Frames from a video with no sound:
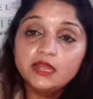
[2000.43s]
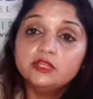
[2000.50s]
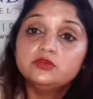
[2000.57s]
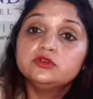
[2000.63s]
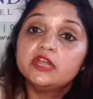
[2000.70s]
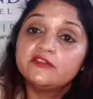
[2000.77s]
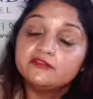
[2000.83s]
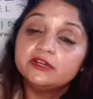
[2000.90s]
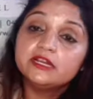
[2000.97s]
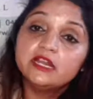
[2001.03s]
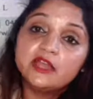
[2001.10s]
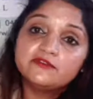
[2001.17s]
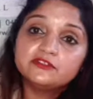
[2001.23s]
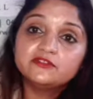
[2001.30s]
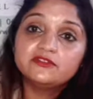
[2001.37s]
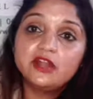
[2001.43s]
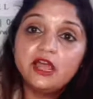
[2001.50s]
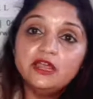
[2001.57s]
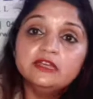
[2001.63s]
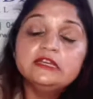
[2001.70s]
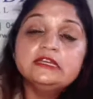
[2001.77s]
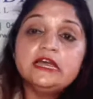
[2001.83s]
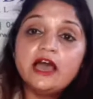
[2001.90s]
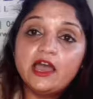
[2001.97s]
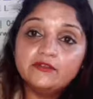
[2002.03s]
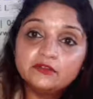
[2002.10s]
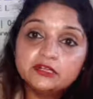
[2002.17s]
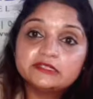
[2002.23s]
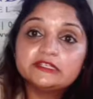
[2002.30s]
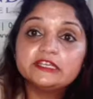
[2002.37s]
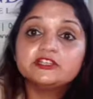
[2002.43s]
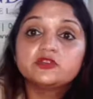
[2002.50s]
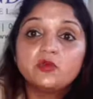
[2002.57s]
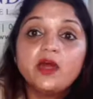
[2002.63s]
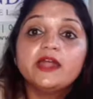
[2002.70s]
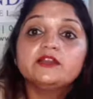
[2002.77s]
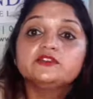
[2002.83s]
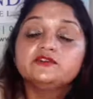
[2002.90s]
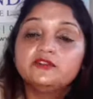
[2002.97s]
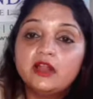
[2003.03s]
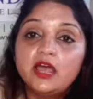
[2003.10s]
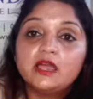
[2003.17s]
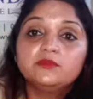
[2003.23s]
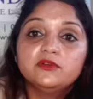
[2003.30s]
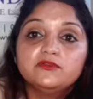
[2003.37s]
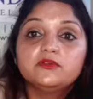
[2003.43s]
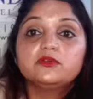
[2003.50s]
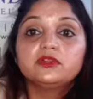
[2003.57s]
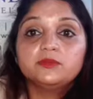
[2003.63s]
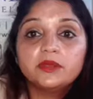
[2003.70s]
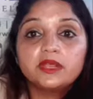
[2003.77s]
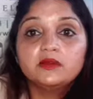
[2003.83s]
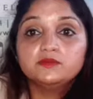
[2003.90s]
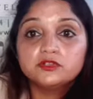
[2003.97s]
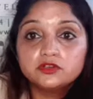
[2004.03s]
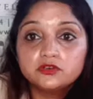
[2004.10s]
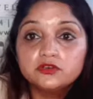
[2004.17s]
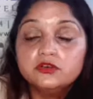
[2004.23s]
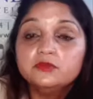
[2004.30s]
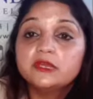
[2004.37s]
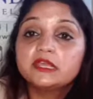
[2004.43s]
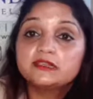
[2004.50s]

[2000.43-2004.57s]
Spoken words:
and you definitely have to fly, I would say try to fly before they become 2,